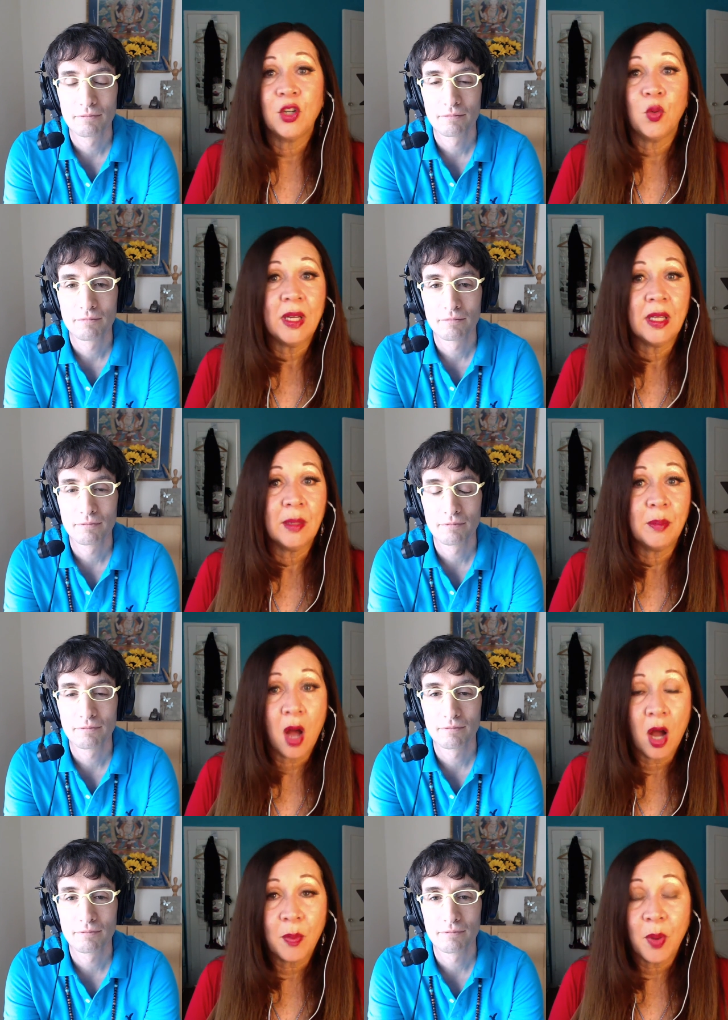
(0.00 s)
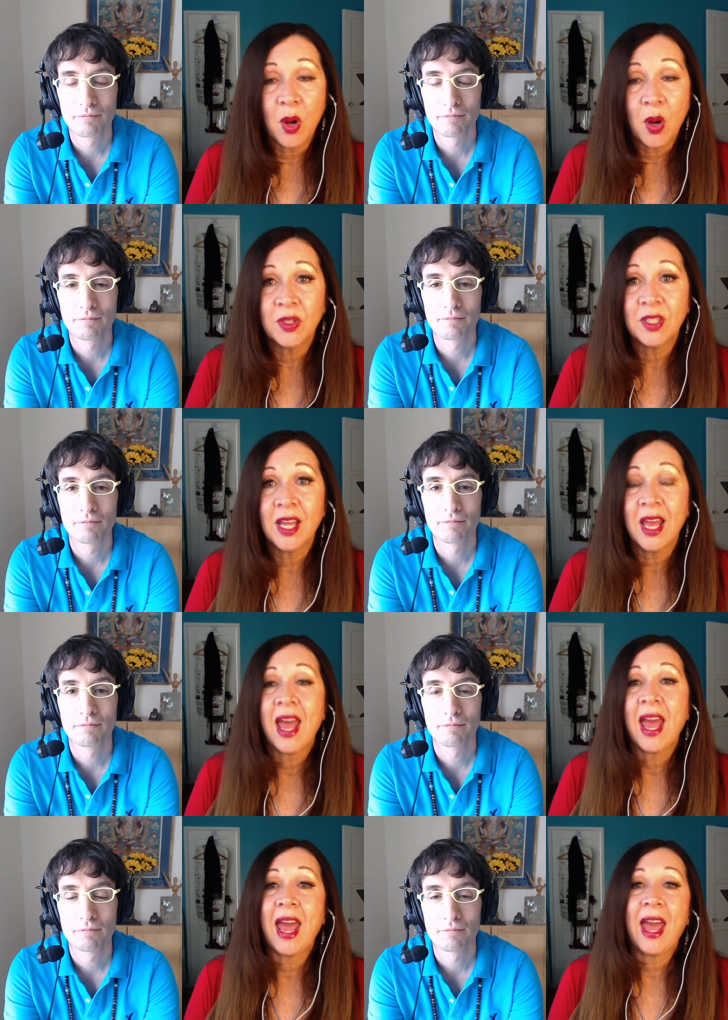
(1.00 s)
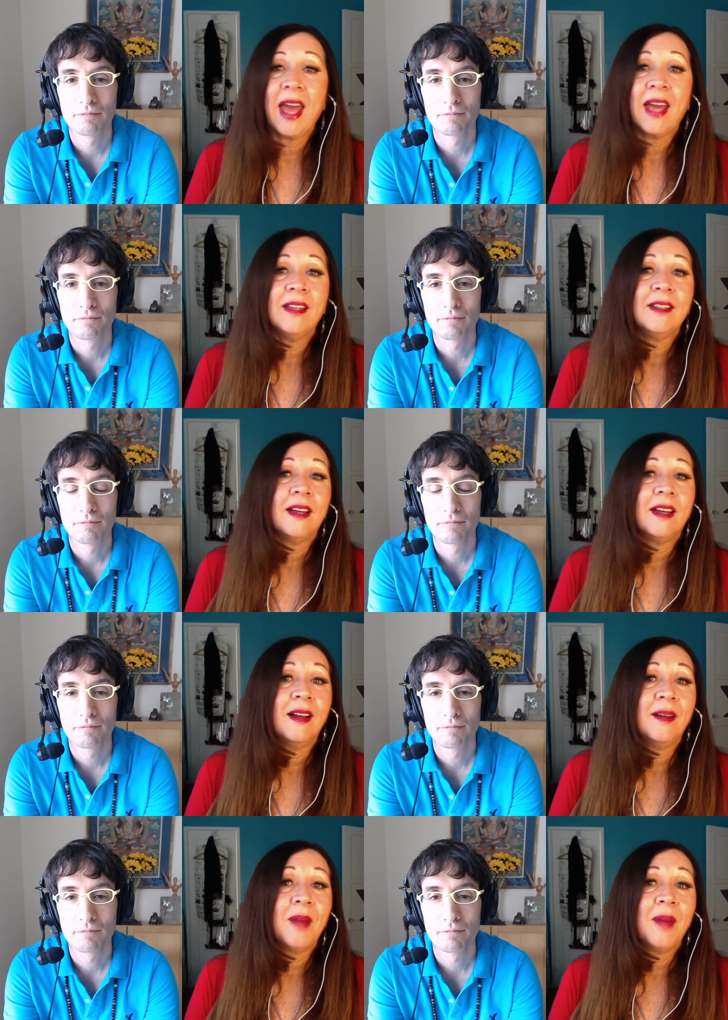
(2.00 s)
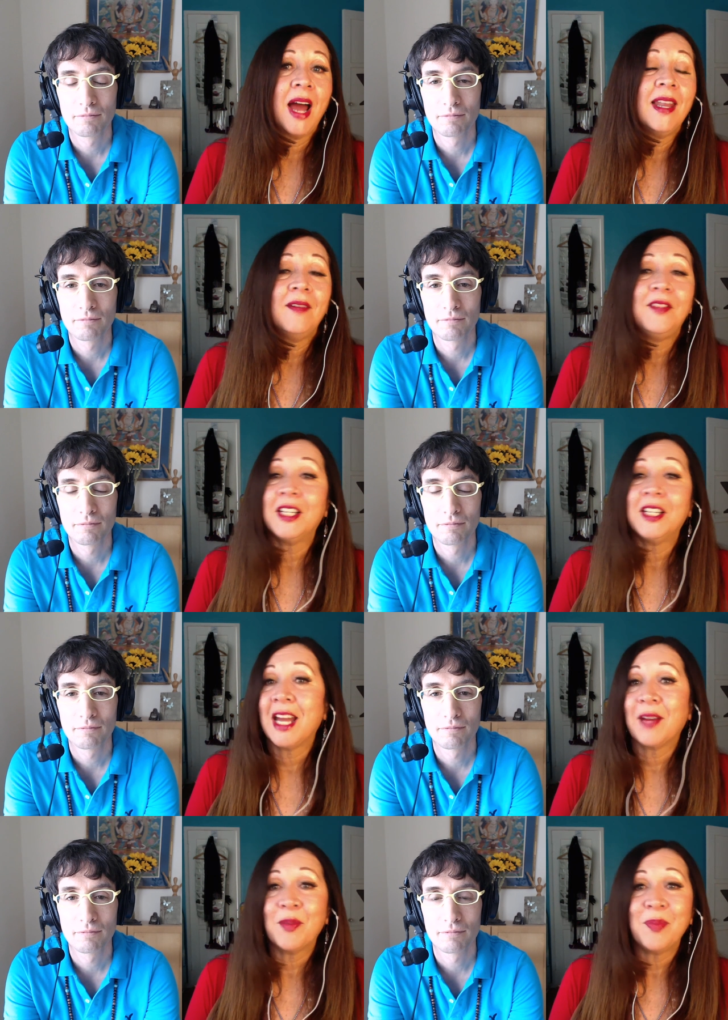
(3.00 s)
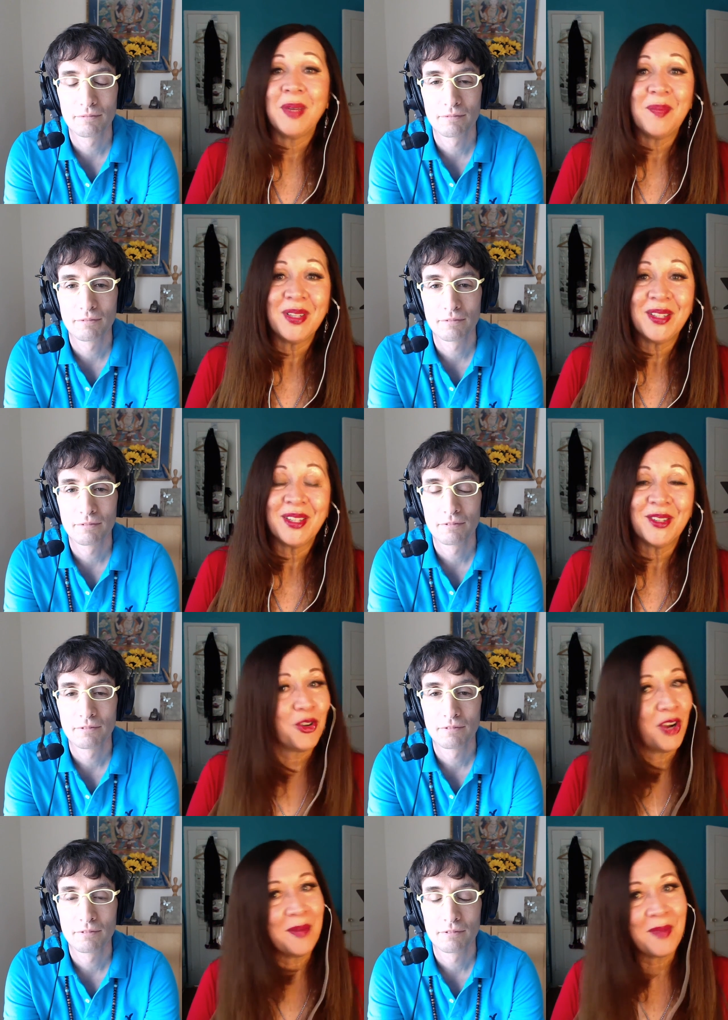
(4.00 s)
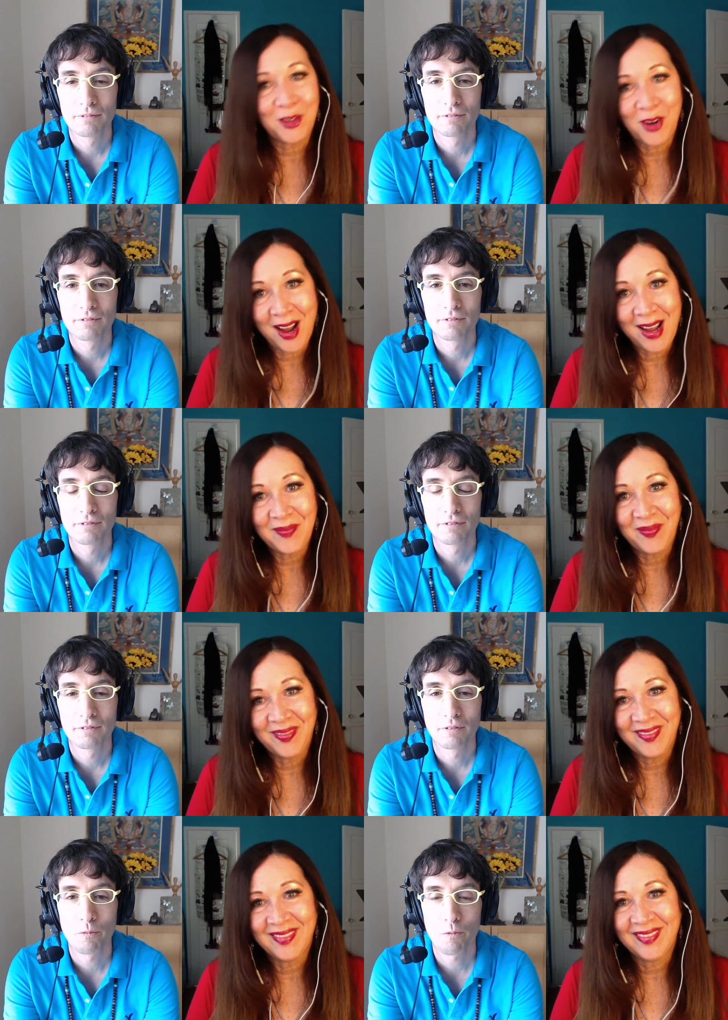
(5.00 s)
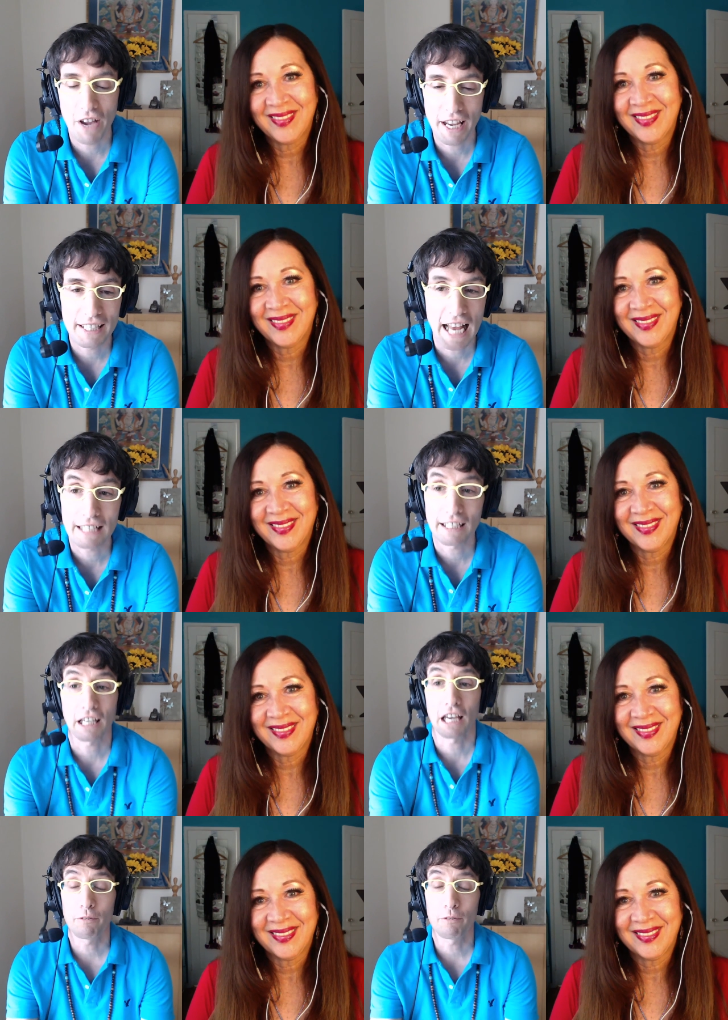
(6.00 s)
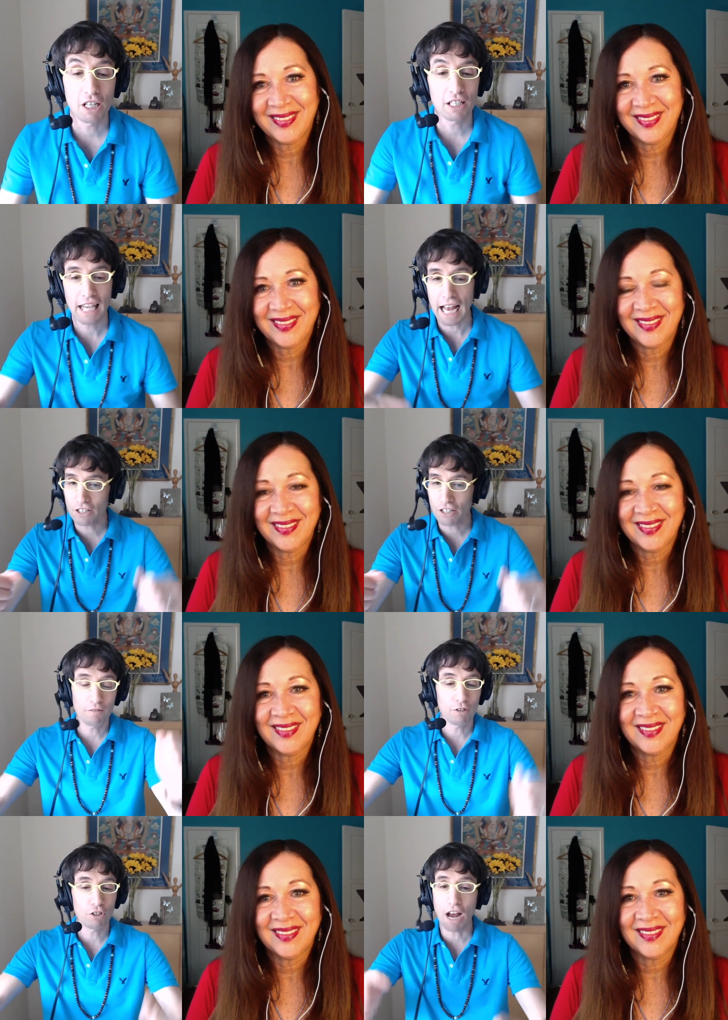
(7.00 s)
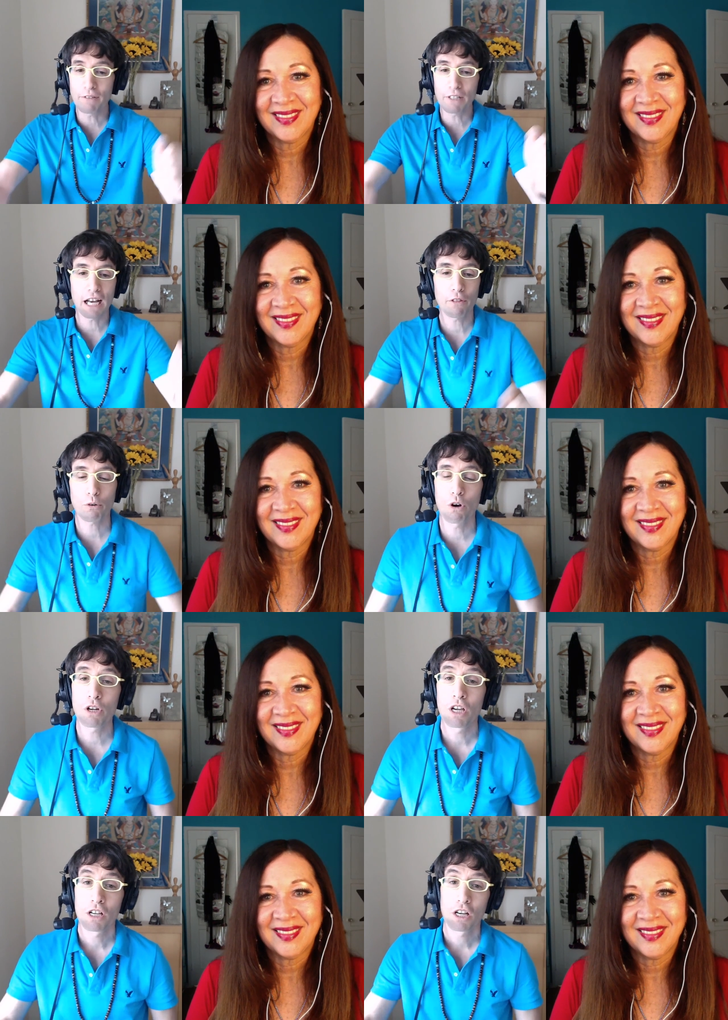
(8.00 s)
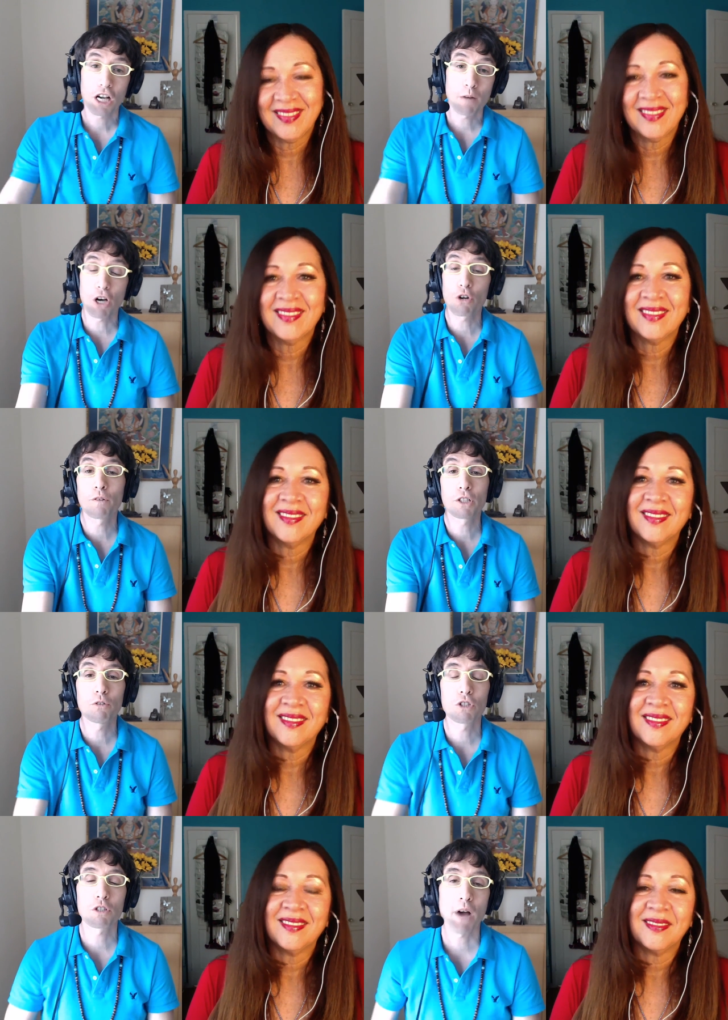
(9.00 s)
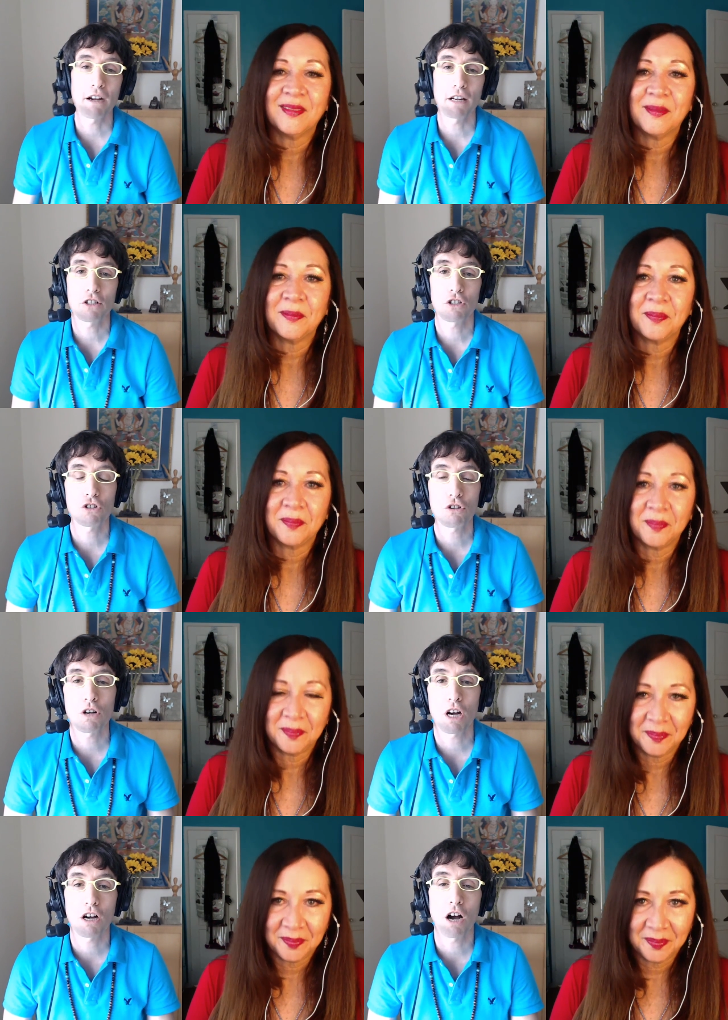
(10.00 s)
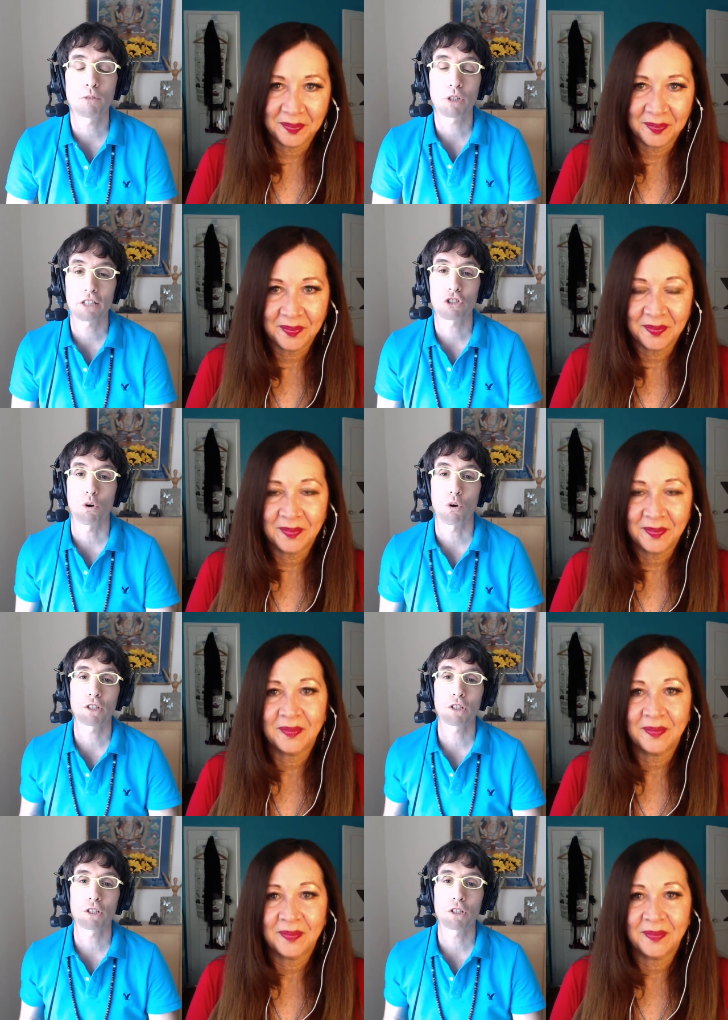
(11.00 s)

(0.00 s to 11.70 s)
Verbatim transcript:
Speaker 1: I do weekly blog posts. And um, I love to connect with people, so join my tribe.
Speaker 2: Fantastic. And if you didn't catch that, if you're driving down the road, come on over to Inspire Nation Show dot com. We'll get you over